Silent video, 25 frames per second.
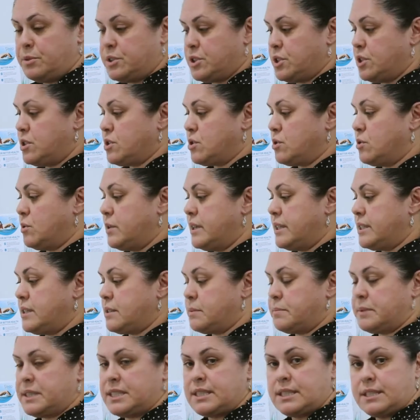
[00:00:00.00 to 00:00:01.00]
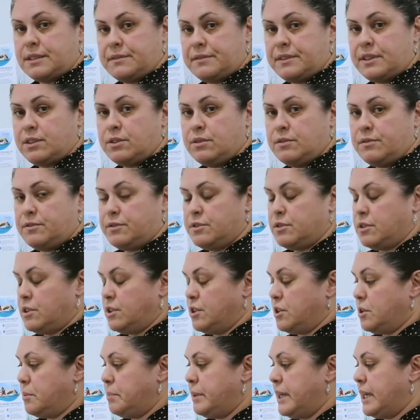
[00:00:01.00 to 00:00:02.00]
which is always a bit difficult for a
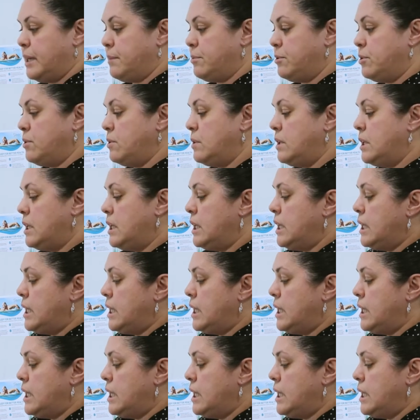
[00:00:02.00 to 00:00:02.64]
lot of people.